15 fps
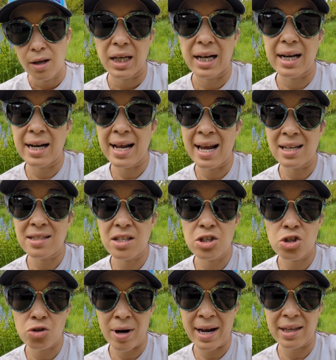It enhances
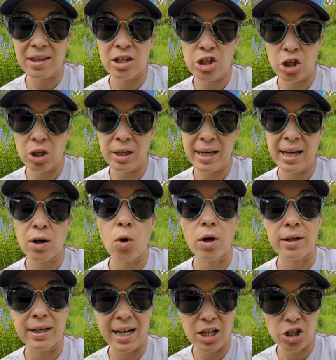strength, agility, and
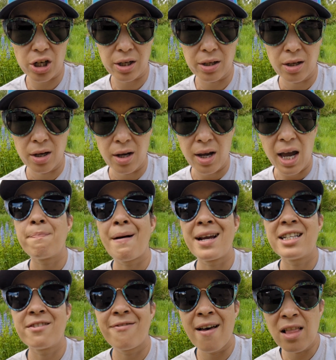coordination, and by
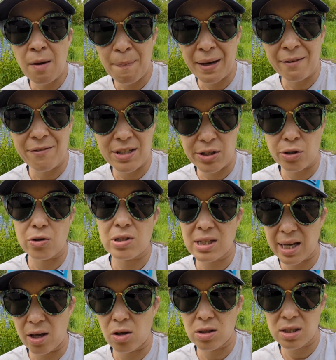developing physical
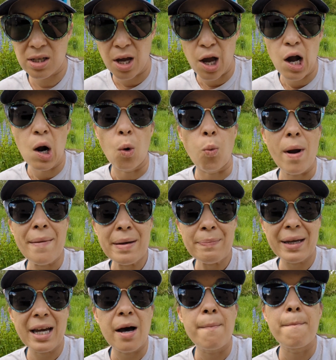skills, women
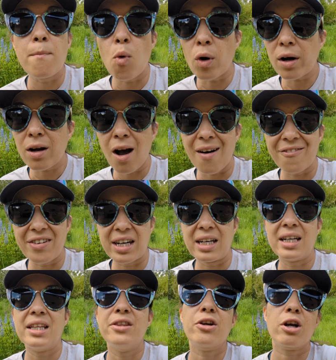become more
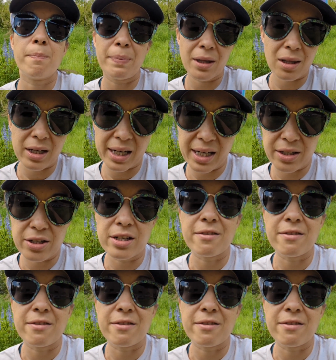confident in their ability to